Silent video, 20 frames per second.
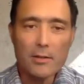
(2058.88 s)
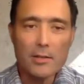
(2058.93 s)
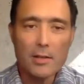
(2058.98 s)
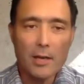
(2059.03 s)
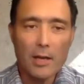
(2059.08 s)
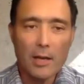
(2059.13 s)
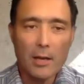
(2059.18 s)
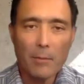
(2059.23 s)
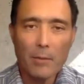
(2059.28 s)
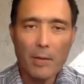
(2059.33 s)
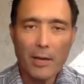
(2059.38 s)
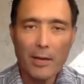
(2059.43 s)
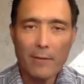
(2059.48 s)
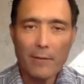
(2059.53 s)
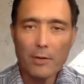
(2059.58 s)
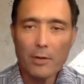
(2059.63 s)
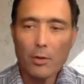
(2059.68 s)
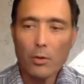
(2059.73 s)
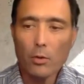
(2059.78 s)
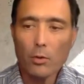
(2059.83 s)
Kind of
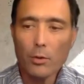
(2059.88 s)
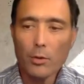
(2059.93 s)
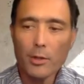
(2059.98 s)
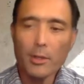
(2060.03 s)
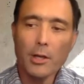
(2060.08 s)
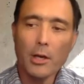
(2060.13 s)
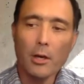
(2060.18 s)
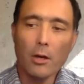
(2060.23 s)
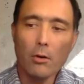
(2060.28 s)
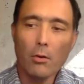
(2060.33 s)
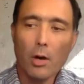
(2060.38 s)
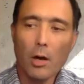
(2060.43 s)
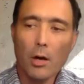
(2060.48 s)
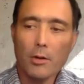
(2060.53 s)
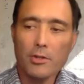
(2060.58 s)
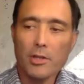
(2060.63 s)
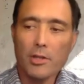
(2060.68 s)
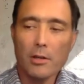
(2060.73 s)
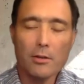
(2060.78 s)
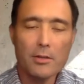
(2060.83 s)
a cool to know.
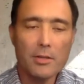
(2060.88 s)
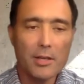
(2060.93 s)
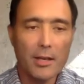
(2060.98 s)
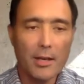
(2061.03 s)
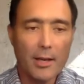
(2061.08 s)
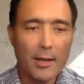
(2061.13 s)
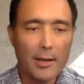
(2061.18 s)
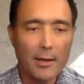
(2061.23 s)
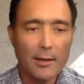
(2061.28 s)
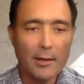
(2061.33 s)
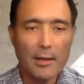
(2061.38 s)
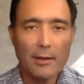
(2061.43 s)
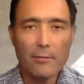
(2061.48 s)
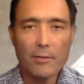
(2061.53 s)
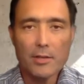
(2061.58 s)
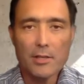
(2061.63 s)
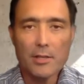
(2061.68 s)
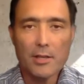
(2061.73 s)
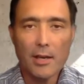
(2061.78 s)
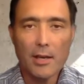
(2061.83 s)
Harshal is going to give
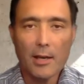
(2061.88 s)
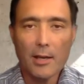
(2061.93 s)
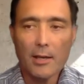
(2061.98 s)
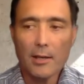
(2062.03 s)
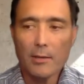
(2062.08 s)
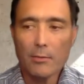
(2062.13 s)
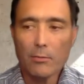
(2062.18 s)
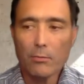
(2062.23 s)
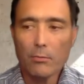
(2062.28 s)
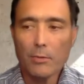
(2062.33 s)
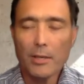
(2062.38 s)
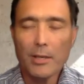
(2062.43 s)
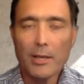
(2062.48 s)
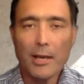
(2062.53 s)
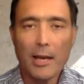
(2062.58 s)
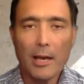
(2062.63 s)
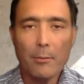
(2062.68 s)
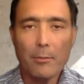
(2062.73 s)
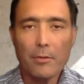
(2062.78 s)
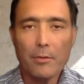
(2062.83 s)
us a
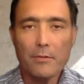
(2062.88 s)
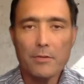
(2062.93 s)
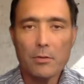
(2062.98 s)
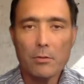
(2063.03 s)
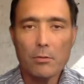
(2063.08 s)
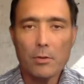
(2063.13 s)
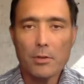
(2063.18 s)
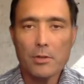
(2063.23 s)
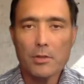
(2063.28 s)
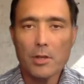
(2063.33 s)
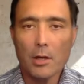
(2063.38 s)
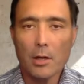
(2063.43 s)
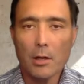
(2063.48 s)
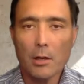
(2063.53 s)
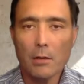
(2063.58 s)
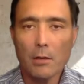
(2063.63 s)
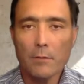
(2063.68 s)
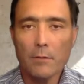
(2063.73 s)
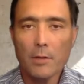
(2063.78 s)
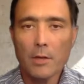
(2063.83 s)
recap of sorts
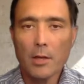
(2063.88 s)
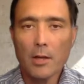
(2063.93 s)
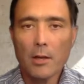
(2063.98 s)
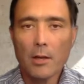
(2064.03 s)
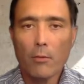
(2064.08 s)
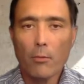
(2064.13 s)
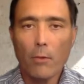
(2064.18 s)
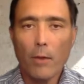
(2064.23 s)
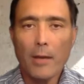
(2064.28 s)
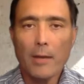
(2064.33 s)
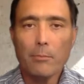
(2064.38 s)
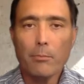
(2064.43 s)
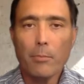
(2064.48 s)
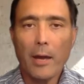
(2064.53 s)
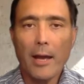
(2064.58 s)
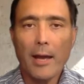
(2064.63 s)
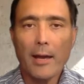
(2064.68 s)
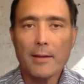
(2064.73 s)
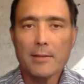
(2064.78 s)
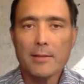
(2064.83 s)
of right
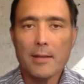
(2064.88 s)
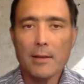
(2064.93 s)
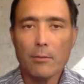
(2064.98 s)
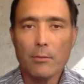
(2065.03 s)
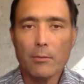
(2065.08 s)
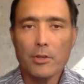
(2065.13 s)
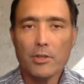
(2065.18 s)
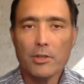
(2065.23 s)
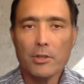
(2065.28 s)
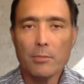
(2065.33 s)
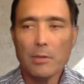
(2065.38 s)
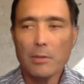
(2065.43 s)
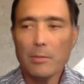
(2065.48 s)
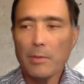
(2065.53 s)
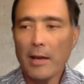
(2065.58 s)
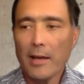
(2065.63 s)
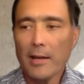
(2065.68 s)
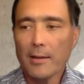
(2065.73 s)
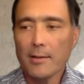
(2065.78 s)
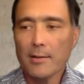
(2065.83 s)
backs that we should be
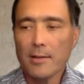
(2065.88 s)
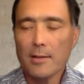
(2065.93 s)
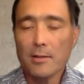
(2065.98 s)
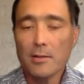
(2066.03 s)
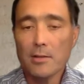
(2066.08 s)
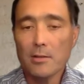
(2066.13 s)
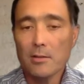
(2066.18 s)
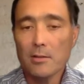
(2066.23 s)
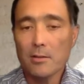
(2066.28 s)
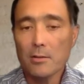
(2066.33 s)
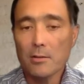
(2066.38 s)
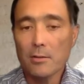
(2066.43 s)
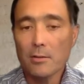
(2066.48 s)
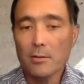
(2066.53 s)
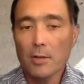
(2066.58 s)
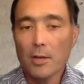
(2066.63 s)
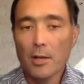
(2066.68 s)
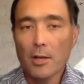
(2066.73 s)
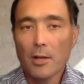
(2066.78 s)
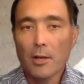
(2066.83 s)
paying attention
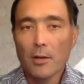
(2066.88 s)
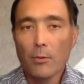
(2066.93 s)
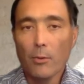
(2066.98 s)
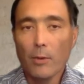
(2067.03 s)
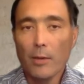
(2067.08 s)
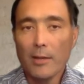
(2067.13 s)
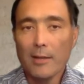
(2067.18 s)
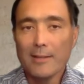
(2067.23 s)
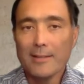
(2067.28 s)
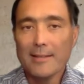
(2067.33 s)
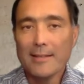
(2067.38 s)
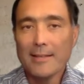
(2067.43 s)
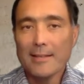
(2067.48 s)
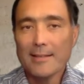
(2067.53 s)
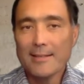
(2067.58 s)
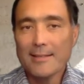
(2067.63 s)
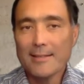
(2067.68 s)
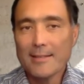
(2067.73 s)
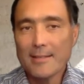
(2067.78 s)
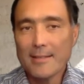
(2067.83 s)
to. We
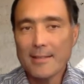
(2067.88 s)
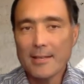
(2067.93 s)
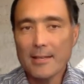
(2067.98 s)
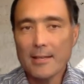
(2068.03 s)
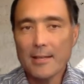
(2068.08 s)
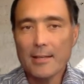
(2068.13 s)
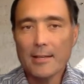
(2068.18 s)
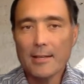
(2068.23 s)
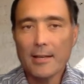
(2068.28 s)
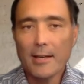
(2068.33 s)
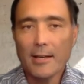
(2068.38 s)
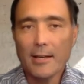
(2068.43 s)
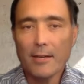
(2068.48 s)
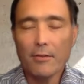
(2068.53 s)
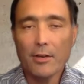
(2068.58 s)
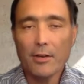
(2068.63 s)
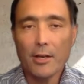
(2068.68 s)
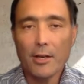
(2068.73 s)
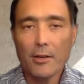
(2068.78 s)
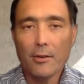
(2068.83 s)
did see kind of
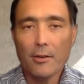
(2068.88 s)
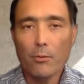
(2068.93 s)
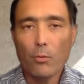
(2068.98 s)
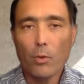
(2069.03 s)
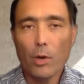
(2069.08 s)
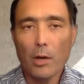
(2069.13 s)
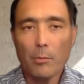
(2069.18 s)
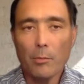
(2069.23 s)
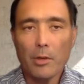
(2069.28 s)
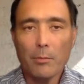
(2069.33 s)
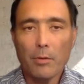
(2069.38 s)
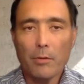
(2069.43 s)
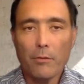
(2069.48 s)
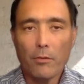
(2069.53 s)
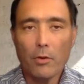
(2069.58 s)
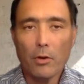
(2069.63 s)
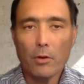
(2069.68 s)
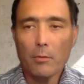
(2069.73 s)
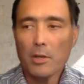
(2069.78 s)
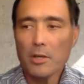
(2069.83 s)
an underwhelming
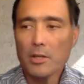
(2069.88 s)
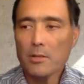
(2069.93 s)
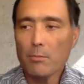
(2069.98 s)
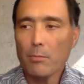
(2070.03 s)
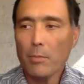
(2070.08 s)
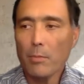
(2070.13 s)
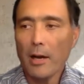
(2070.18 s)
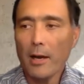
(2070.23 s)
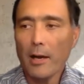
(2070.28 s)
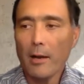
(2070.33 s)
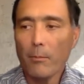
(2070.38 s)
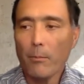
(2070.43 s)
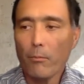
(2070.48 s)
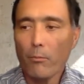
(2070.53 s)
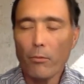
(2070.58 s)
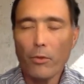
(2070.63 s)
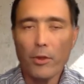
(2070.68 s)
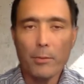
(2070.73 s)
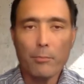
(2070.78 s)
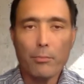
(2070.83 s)
performance by
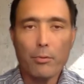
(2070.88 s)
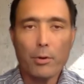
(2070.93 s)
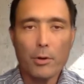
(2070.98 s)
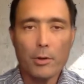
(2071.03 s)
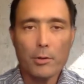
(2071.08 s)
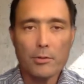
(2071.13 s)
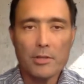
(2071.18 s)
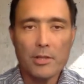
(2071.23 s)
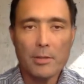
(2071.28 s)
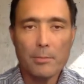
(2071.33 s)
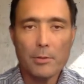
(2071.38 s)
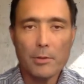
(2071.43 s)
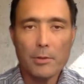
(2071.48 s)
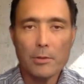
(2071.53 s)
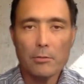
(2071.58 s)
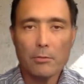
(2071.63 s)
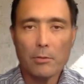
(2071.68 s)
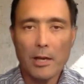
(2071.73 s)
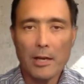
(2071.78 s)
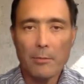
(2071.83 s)
the
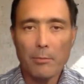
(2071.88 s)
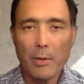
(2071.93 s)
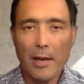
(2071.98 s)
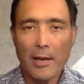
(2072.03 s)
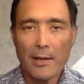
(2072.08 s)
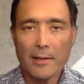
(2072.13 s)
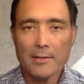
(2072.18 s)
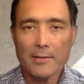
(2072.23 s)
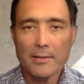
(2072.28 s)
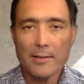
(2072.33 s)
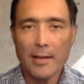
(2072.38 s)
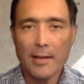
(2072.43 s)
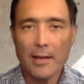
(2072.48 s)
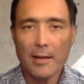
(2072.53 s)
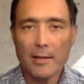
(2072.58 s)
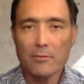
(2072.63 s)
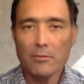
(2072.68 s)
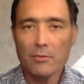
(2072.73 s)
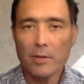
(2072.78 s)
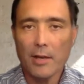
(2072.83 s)
prototypical right back
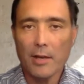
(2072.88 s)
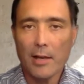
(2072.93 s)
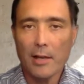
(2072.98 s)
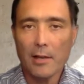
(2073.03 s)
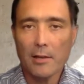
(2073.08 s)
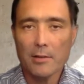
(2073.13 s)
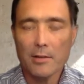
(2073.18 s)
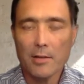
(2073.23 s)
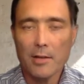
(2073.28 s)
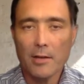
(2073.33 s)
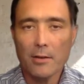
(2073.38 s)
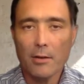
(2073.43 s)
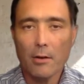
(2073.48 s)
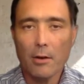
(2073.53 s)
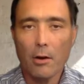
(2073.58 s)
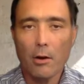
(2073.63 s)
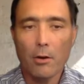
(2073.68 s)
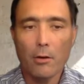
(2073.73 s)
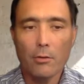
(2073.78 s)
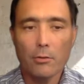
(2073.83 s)
today, Trent
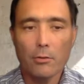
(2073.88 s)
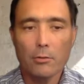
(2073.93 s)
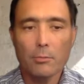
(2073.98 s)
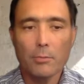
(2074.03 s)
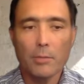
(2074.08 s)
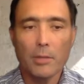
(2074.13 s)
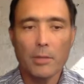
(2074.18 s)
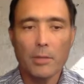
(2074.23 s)
Alexander-Arnold. But